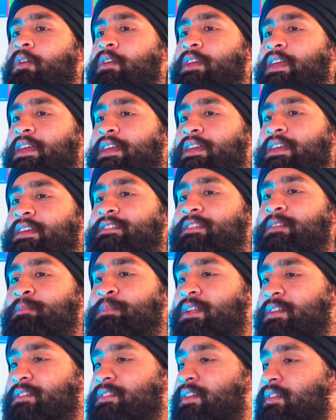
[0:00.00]
bro, okay, it's
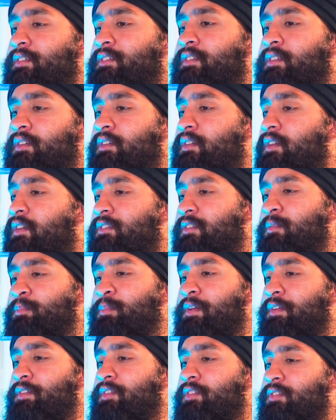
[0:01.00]
simple as this. It's
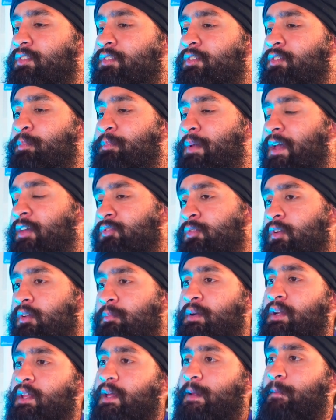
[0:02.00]
simple as this. This is the best way to
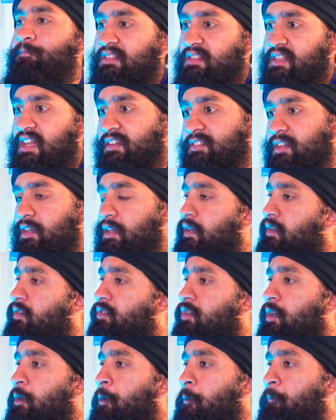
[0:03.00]
put it. Is it
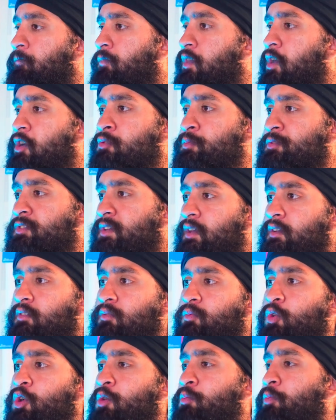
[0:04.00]
easier? 100%.
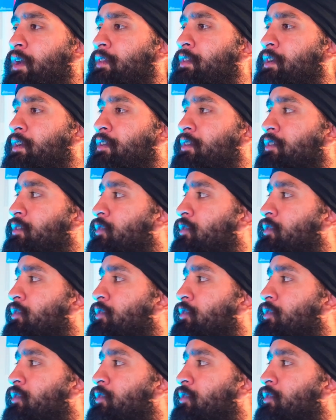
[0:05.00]
Warm weather,